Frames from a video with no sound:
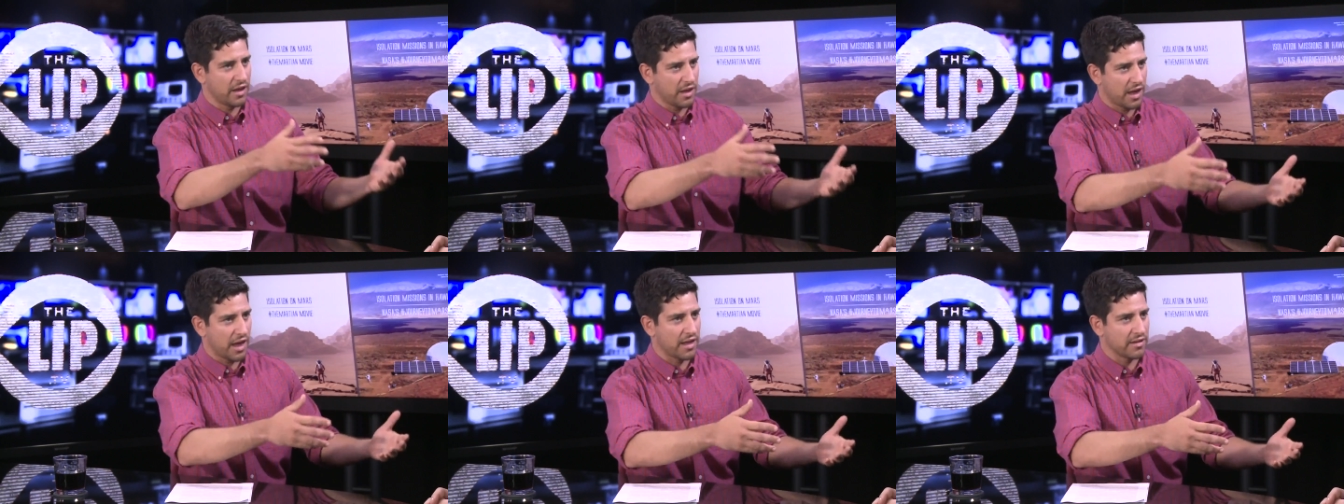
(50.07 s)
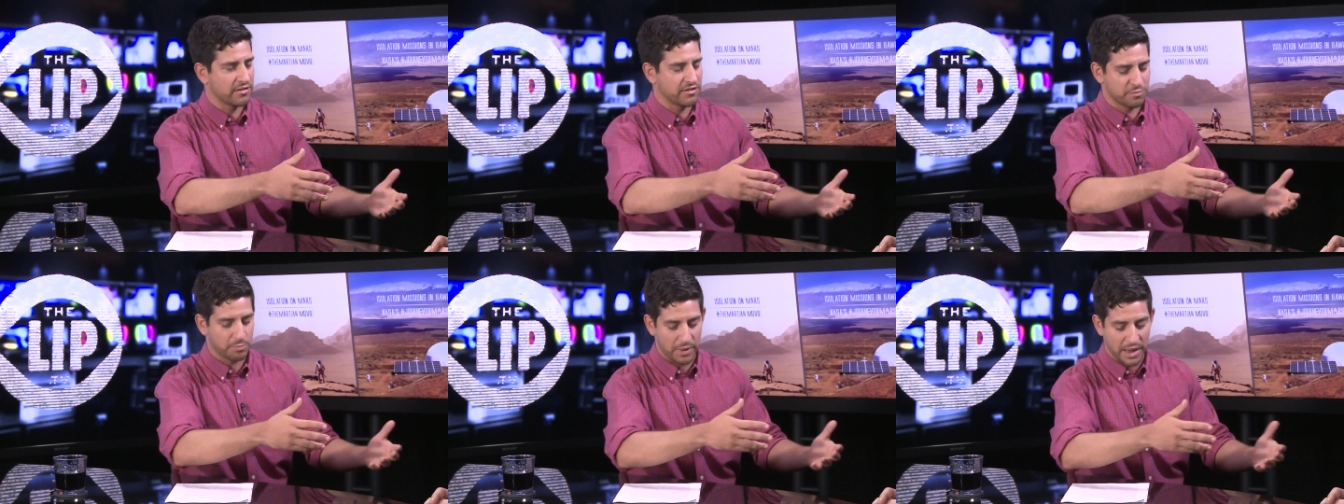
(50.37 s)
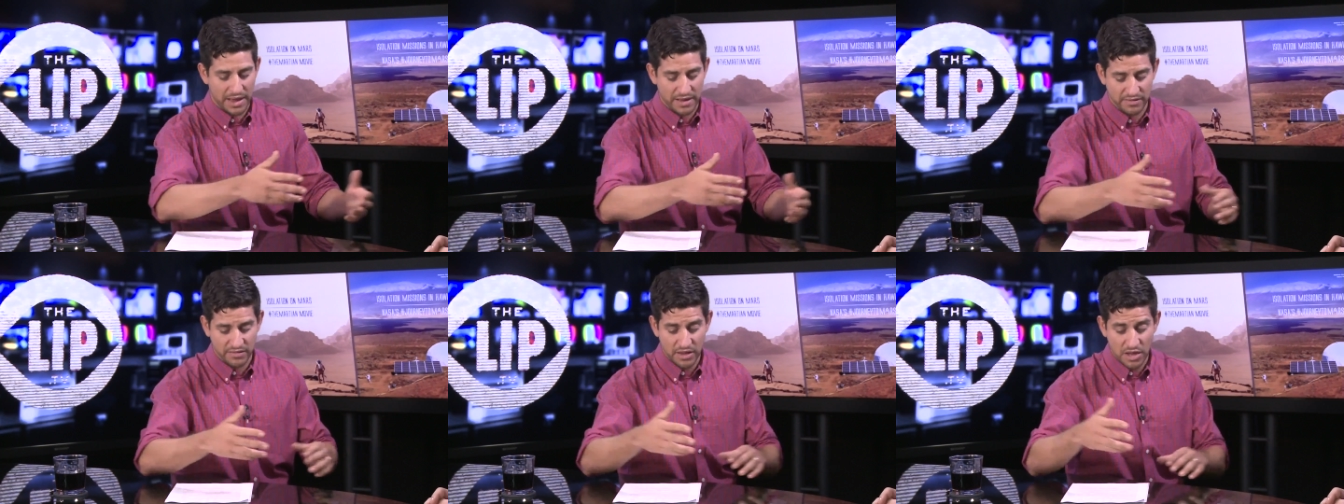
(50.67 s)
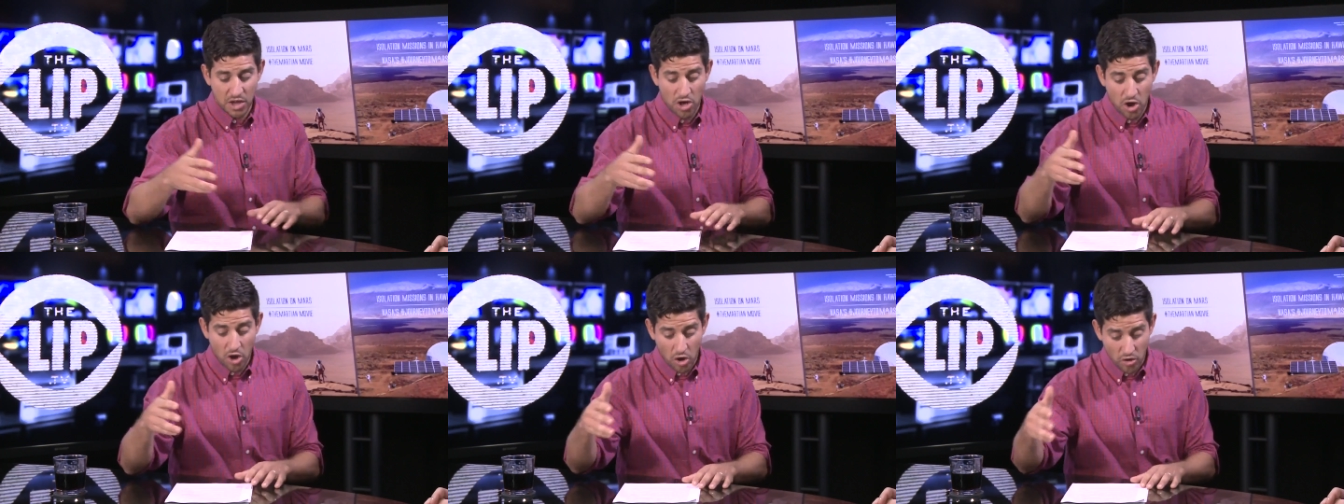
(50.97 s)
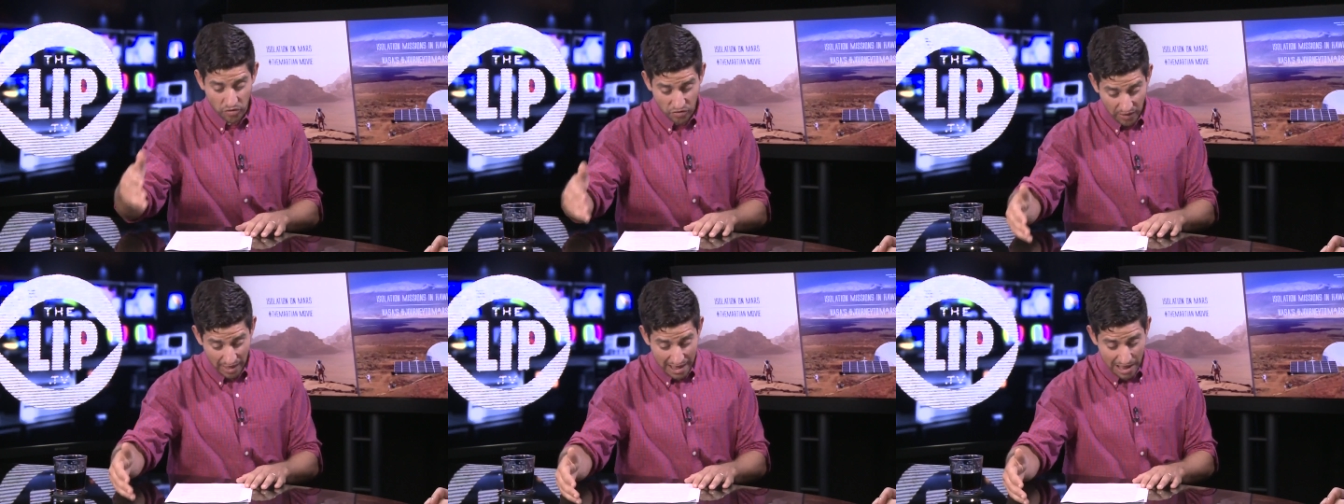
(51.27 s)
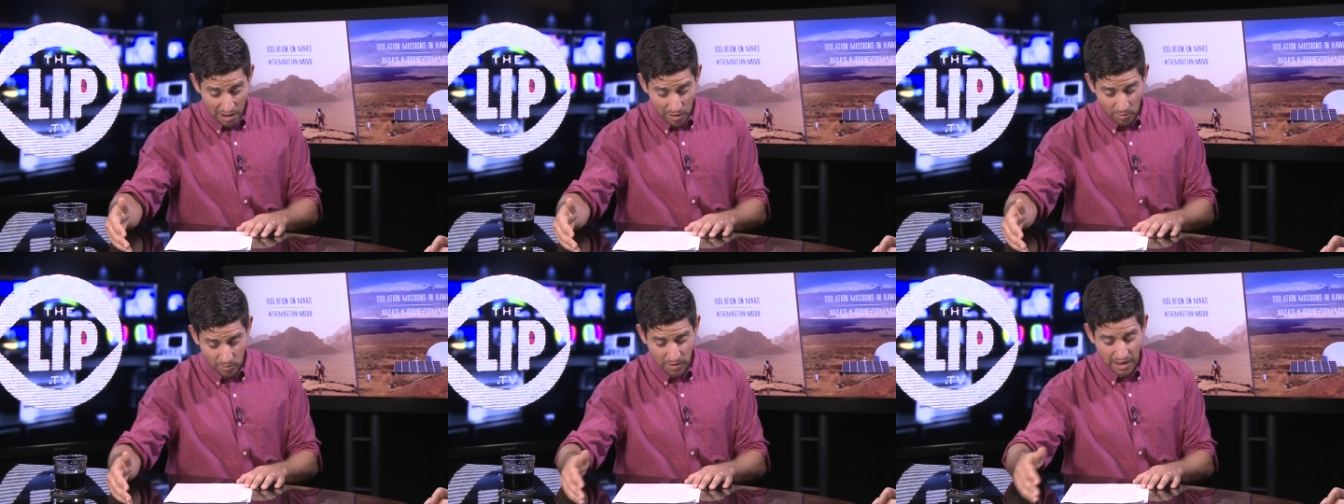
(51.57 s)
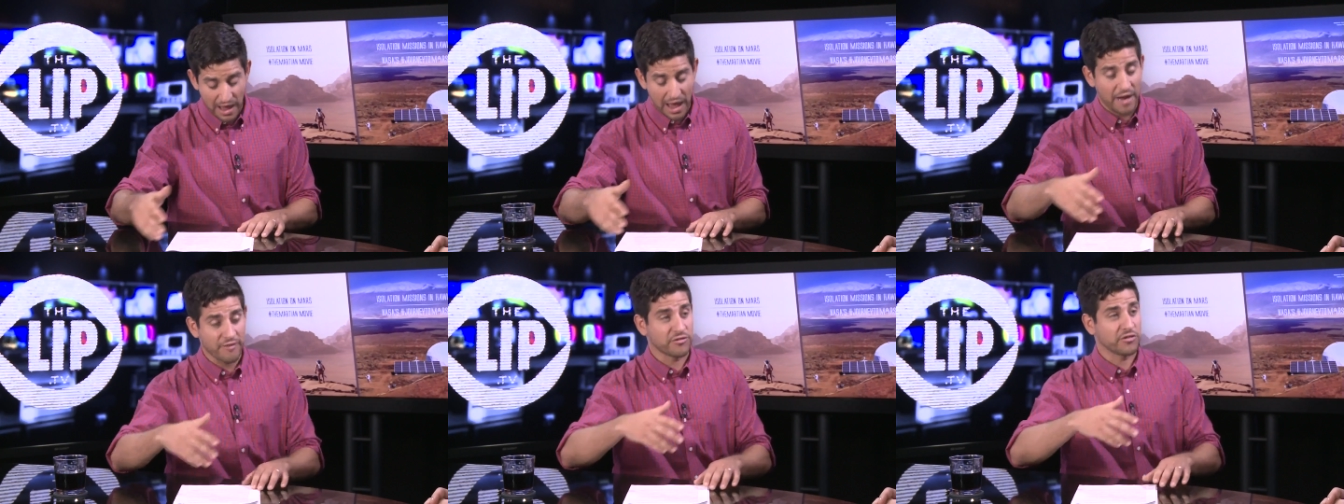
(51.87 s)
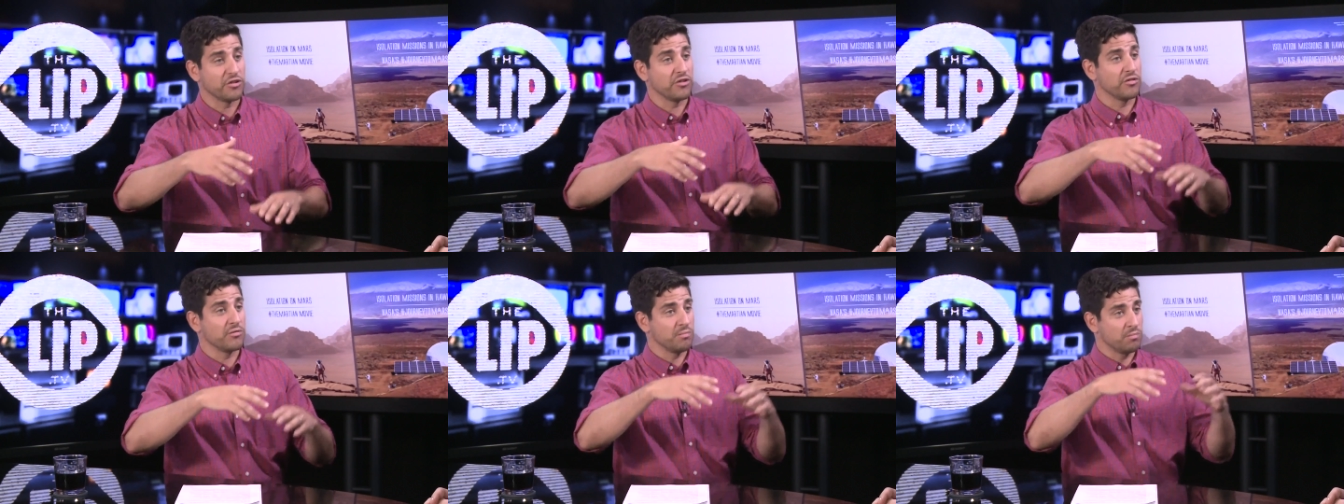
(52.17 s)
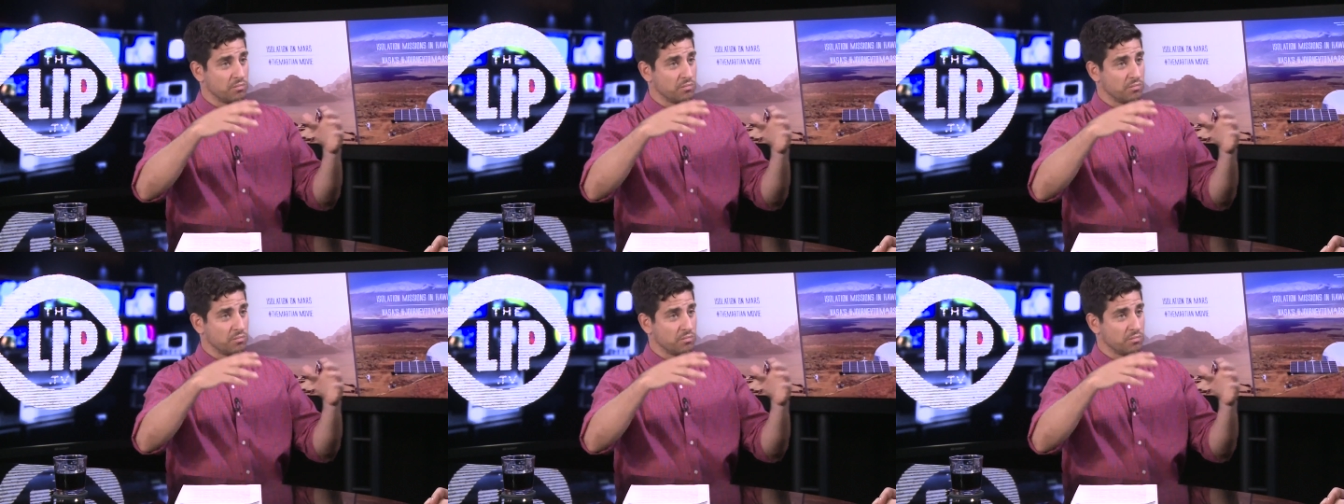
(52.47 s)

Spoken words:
at space. Now, after